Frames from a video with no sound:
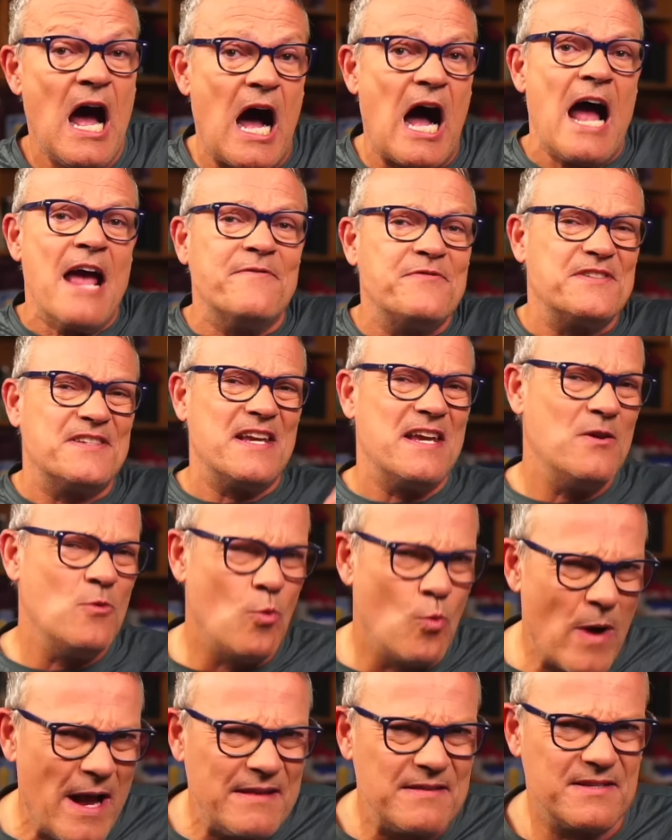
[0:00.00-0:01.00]
I've
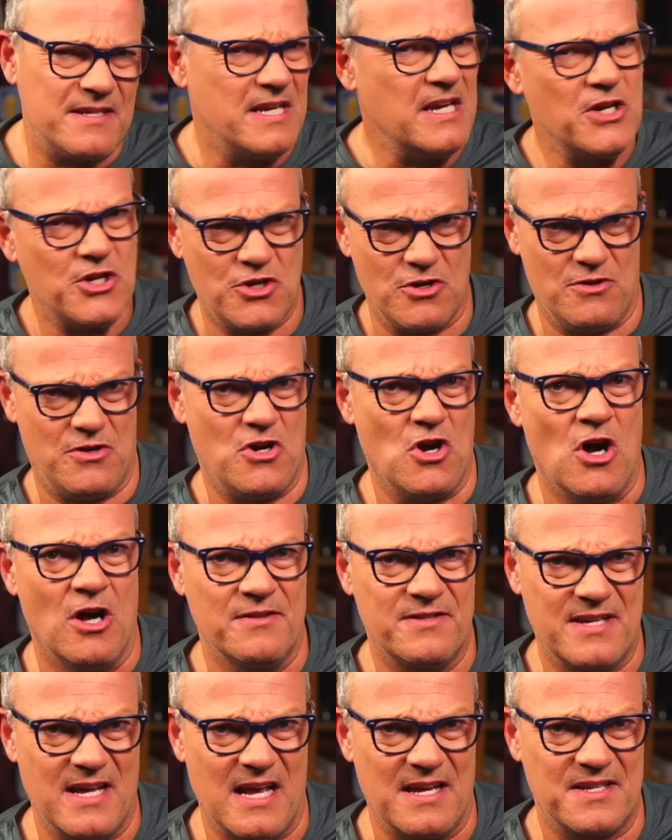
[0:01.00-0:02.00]
seen wet t-shirt
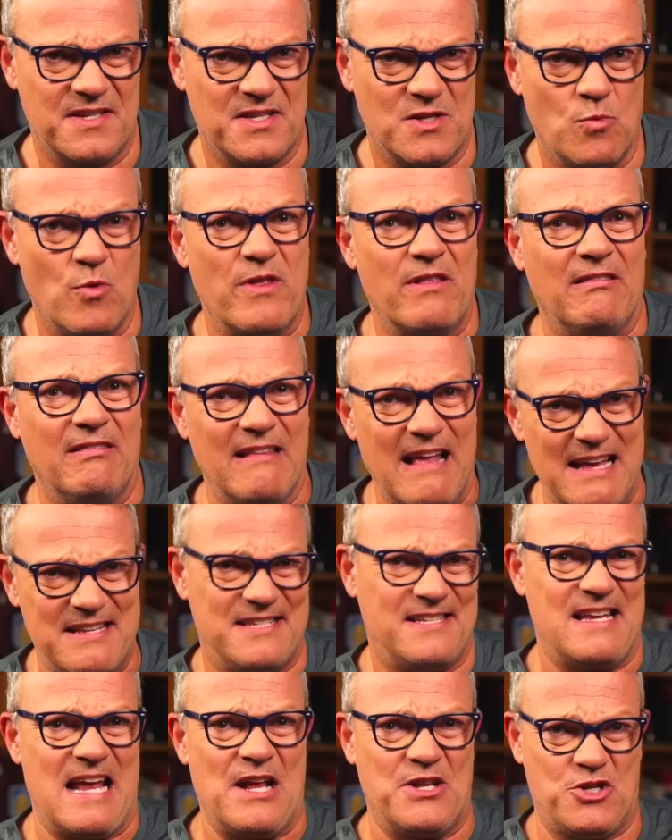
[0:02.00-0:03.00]
contests with less
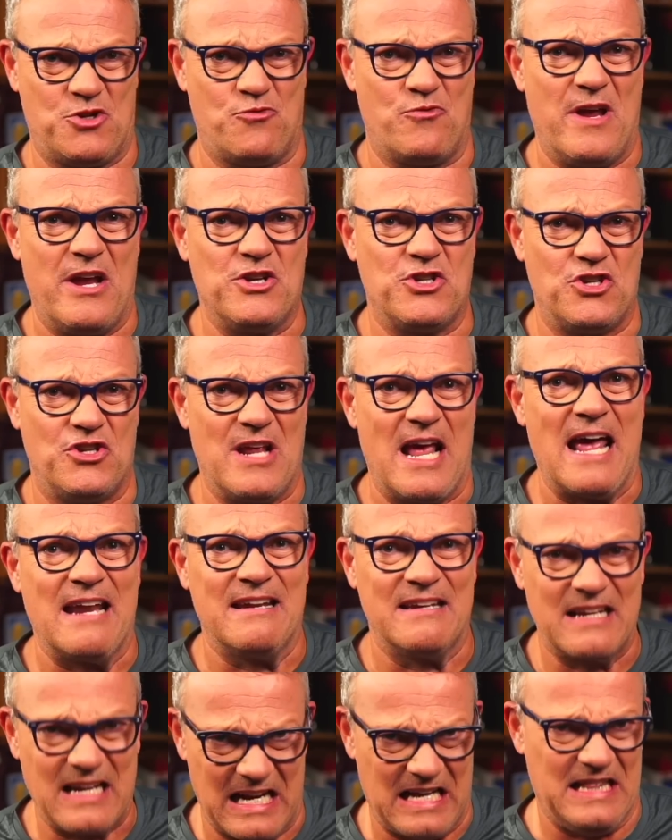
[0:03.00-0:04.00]
saturation
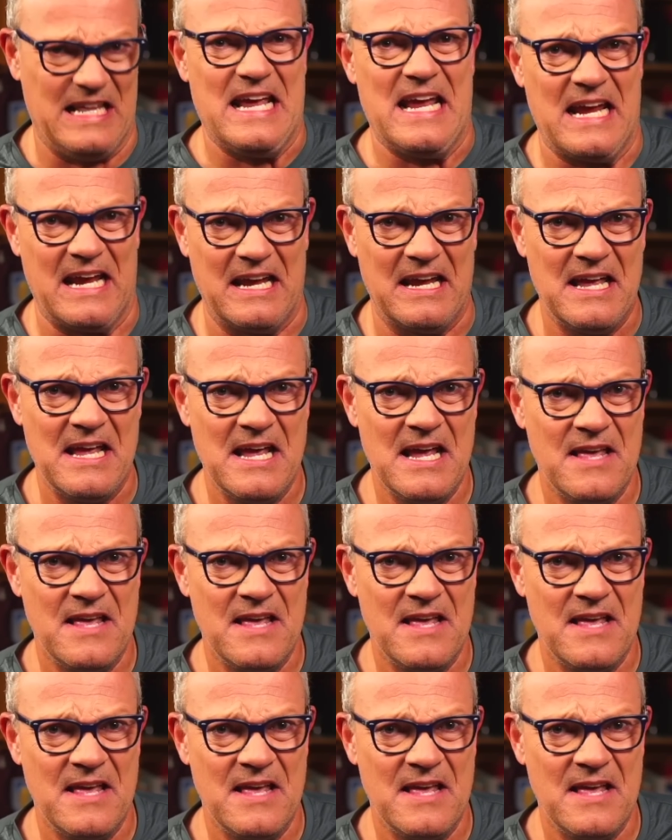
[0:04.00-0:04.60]
and cling